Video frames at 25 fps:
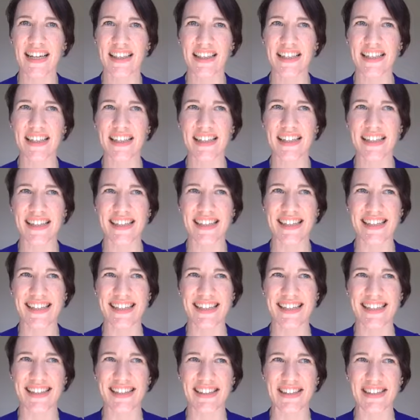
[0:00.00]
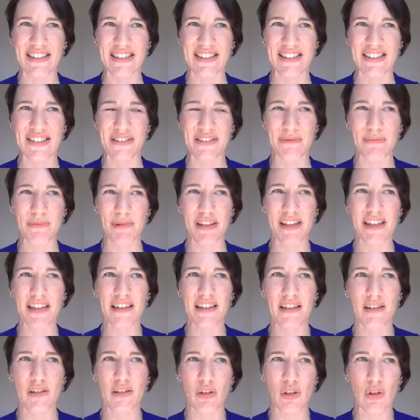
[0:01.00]
think you're bringing
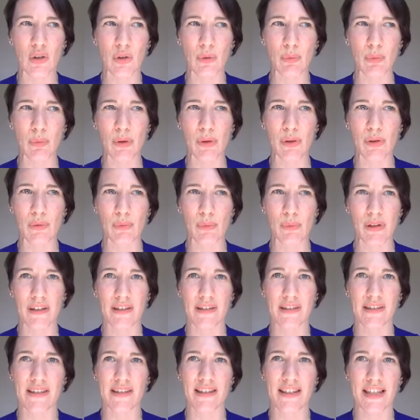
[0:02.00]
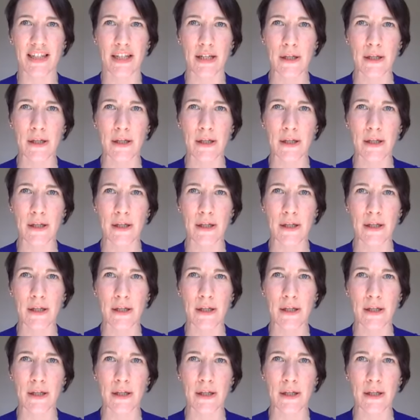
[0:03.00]
a good point, because